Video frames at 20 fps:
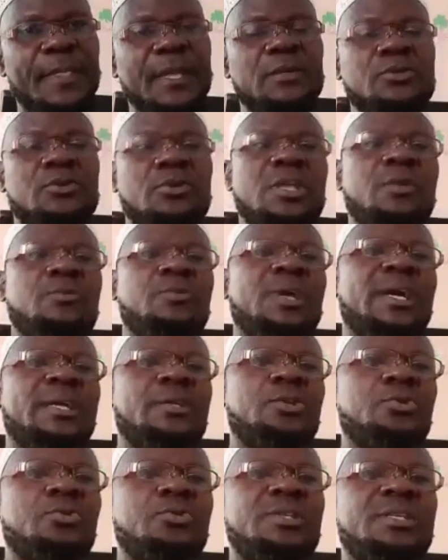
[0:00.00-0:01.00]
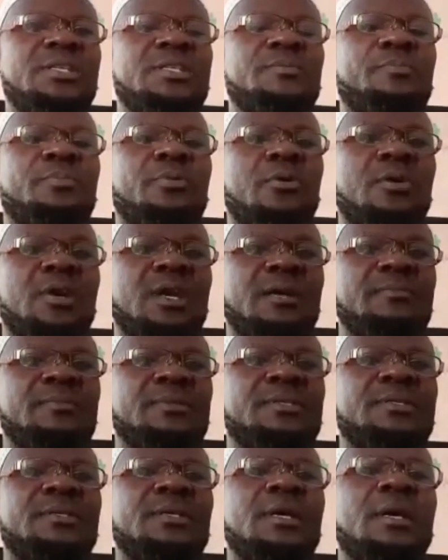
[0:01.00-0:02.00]
so that we can do these
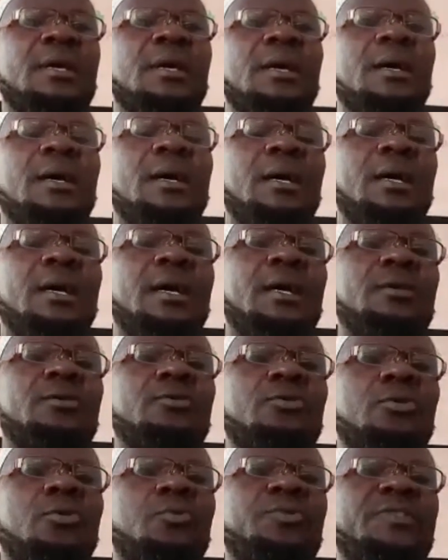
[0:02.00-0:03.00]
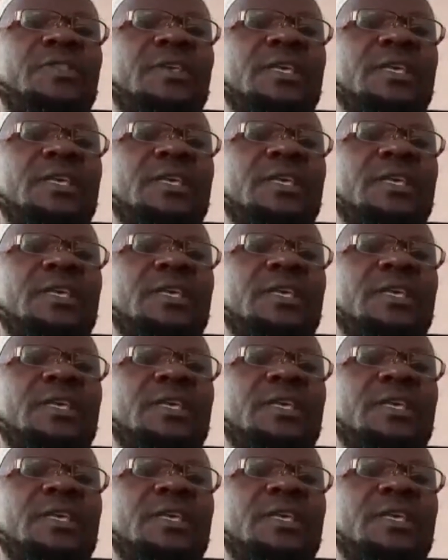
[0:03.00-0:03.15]
programs, uh, you know, with